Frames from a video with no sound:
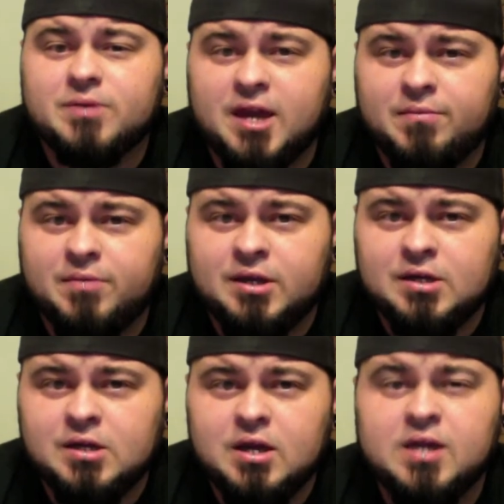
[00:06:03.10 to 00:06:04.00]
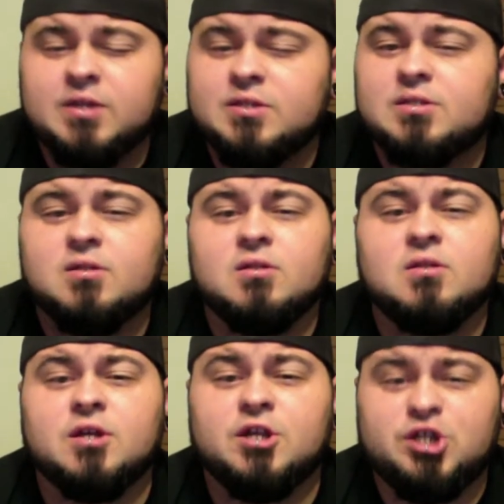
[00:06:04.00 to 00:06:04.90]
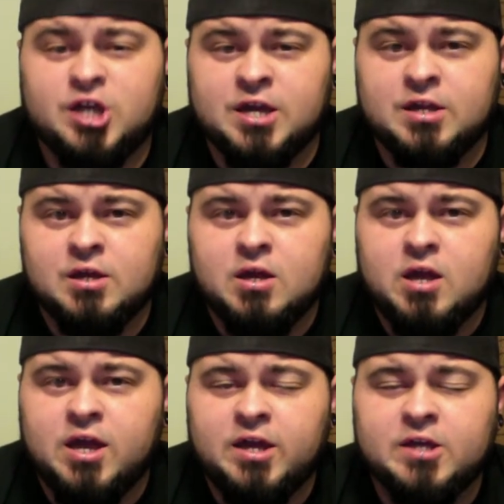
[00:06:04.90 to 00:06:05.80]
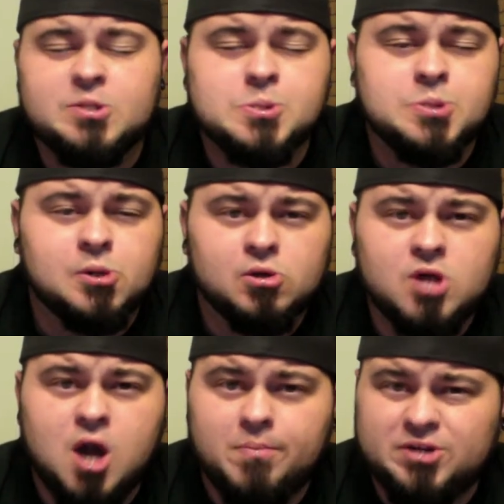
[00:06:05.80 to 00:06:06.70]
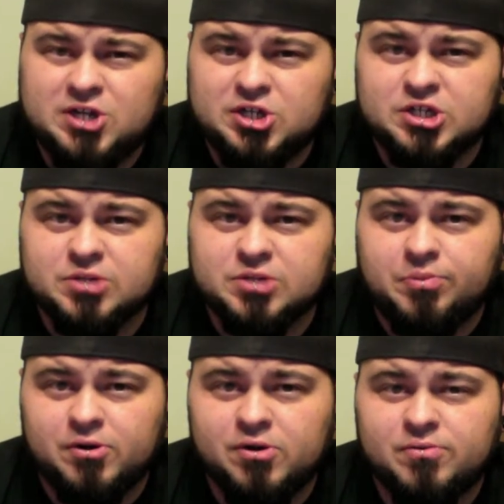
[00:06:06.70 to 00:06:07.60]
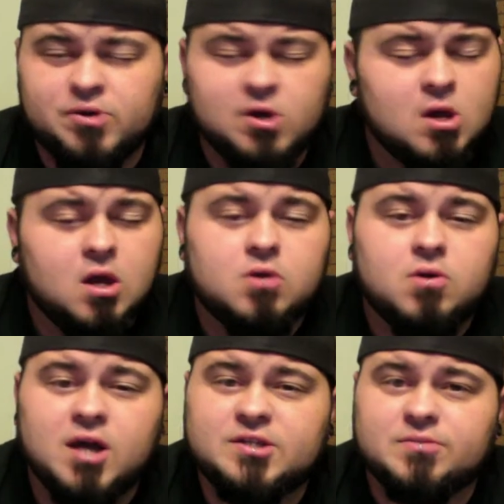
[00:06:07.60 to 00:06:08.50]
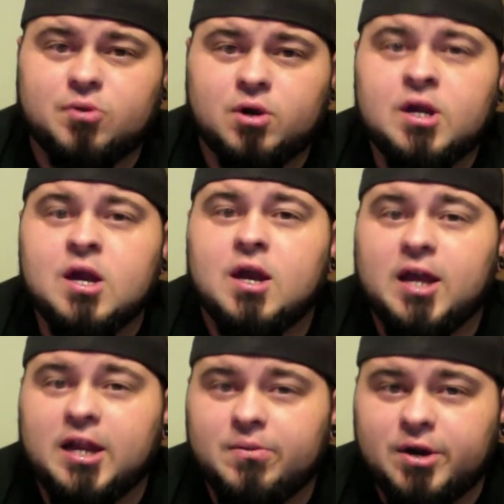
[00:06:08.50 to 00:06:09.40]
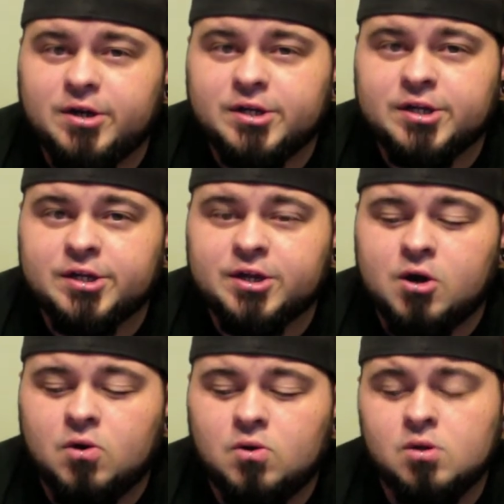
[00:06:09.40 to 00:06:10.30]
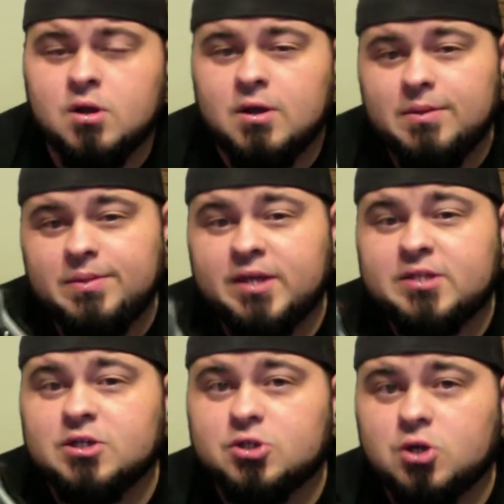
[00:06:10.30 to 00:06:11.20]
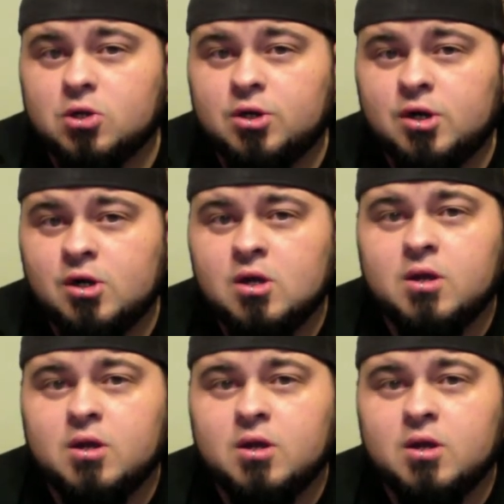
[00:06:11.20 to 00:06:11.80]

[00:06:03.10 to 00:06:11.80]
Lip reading: Gaming is legit. It is full competition approved across the board. Anywhere you're going to go, this controller